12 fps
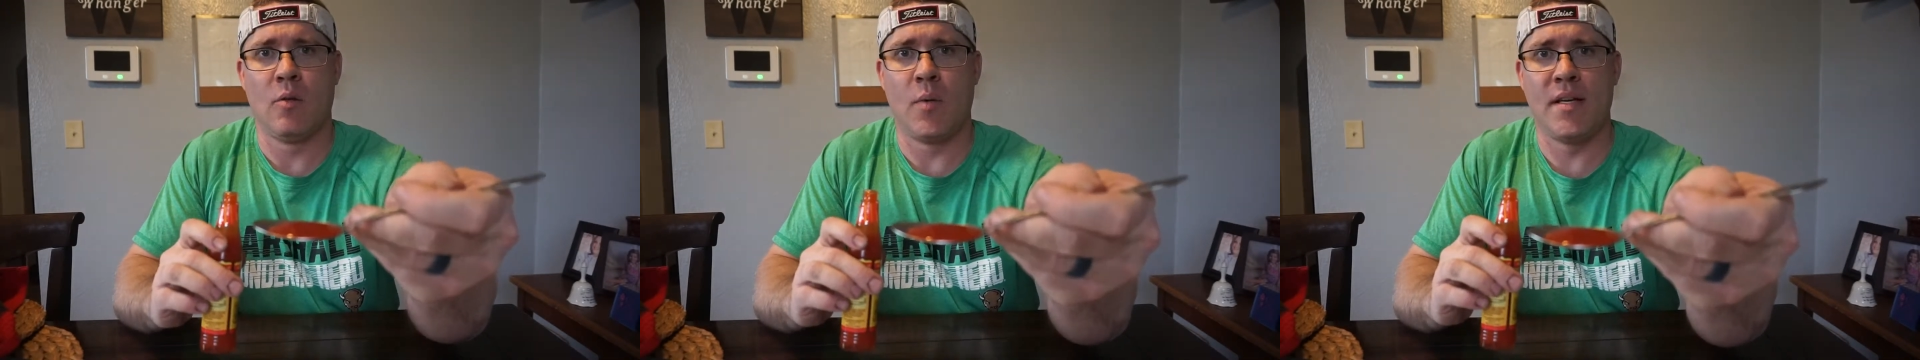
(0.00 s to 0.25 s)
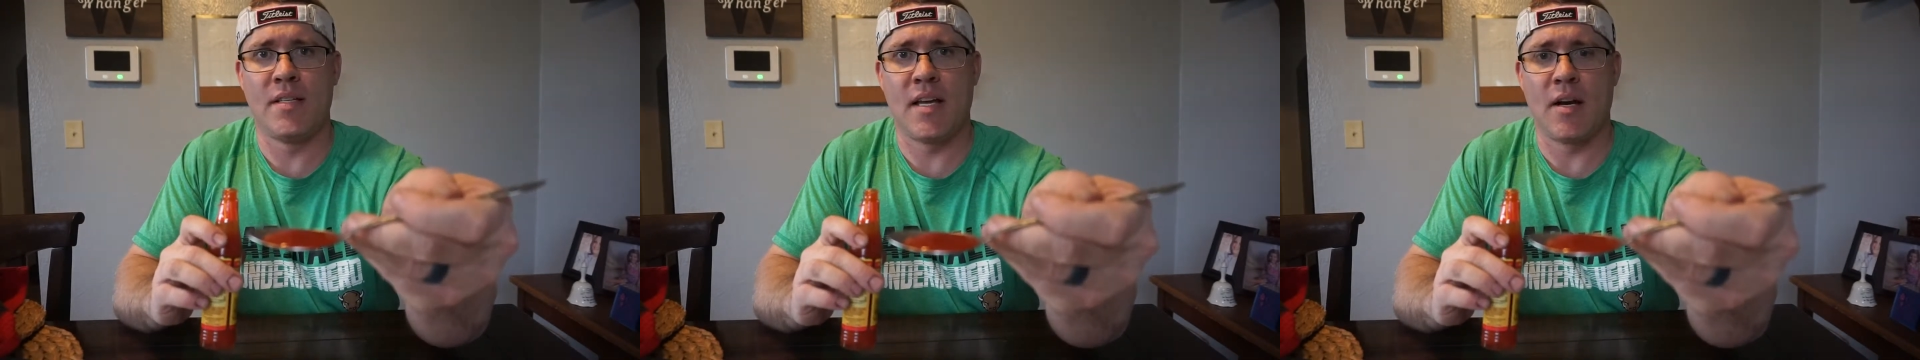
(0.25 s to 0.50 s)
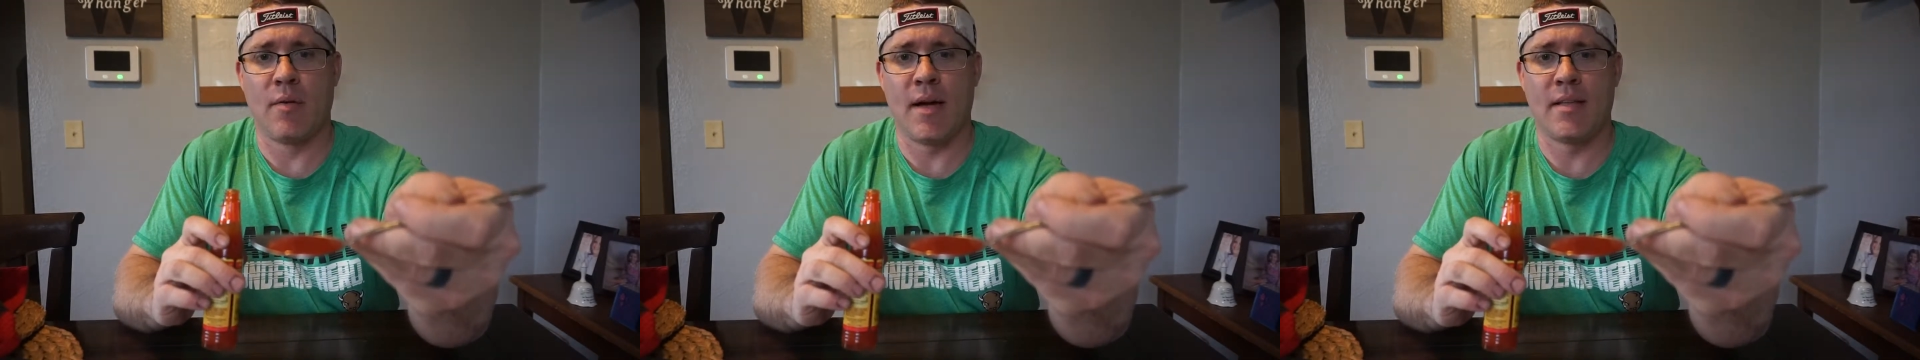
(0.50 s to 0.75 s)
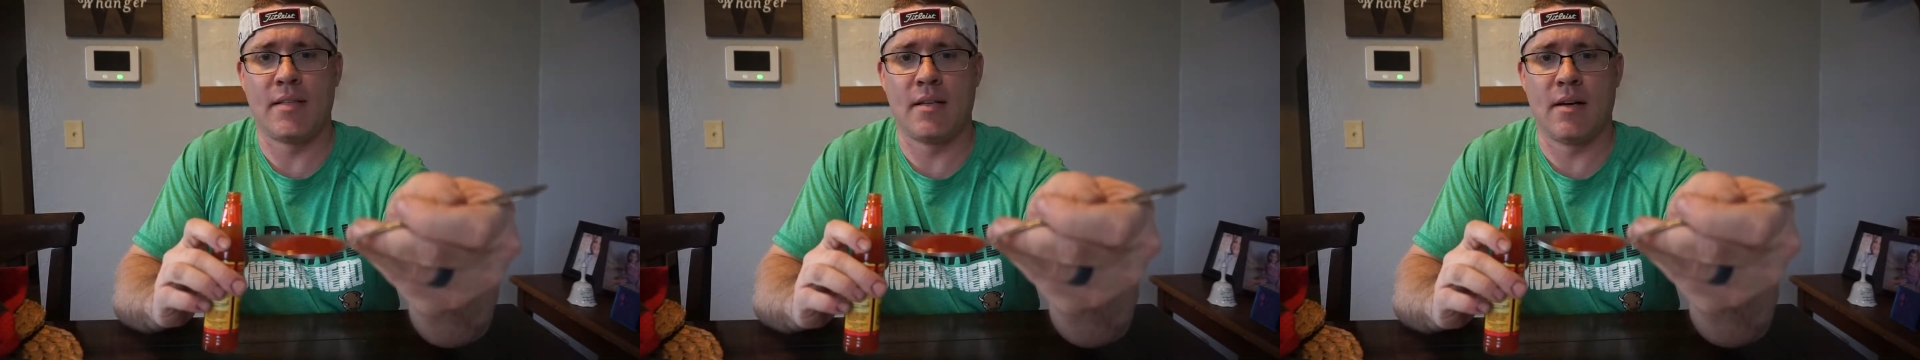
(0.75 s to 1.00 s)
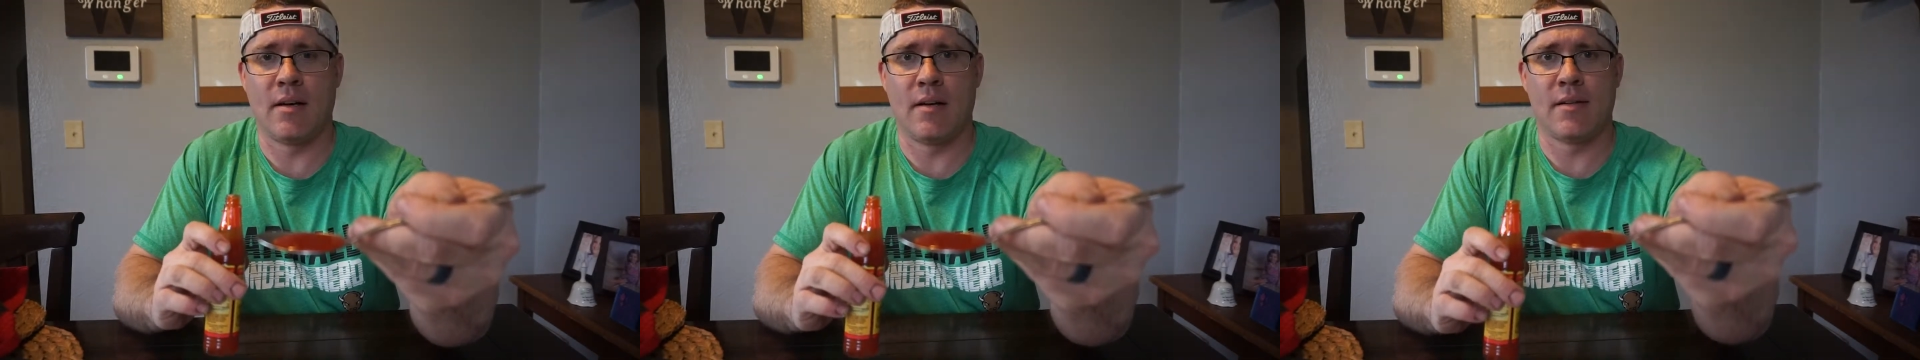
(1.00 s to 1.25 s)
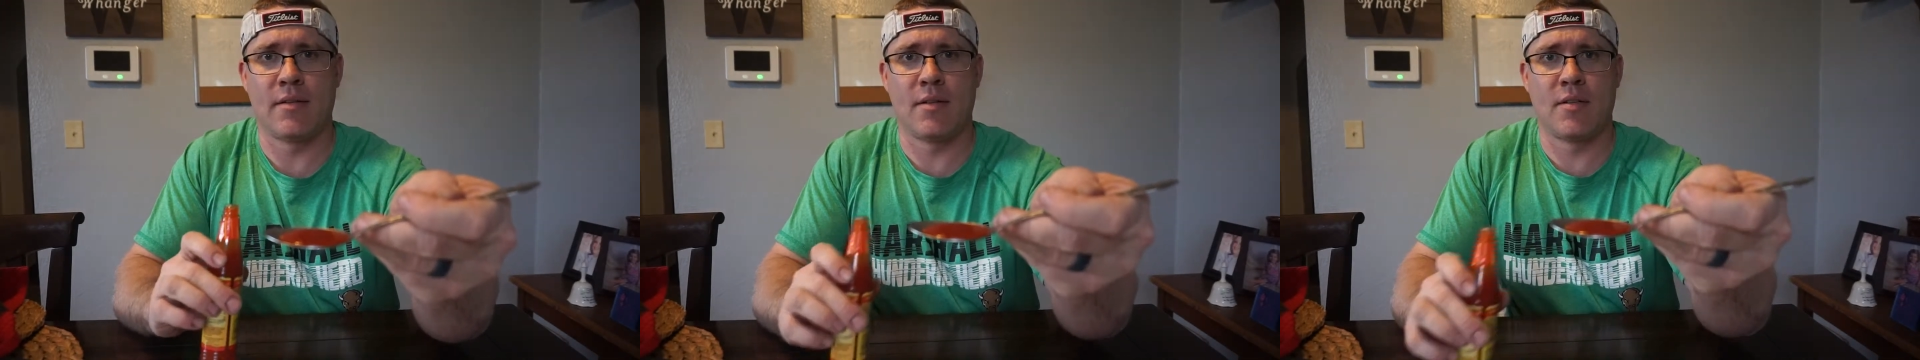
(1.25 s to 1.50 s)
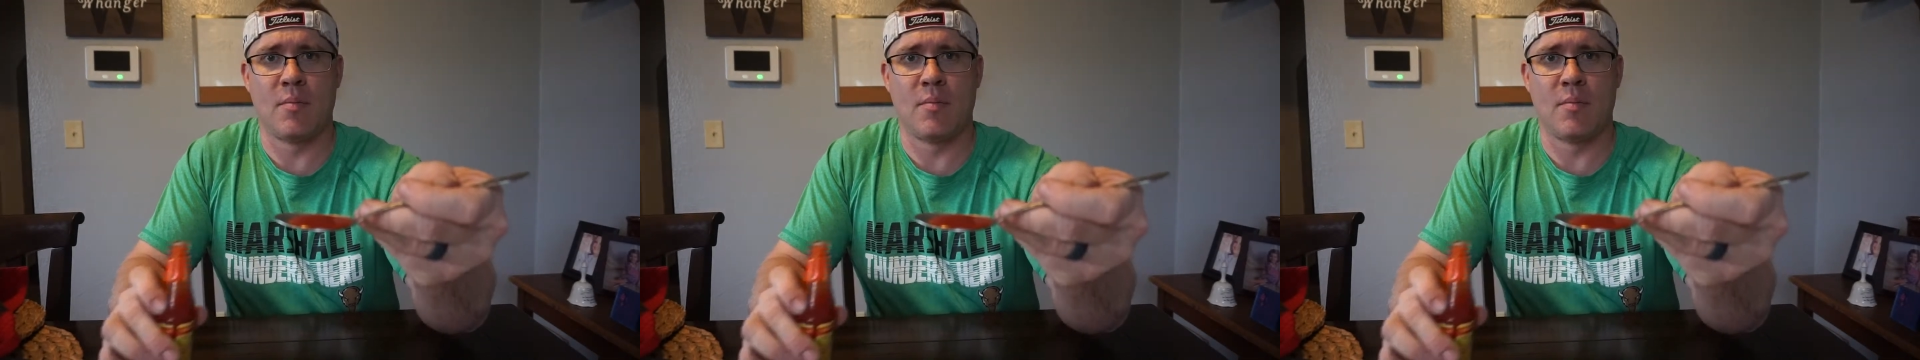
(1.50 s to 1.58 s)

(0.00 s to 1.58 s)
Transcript: Louisiana red sauce or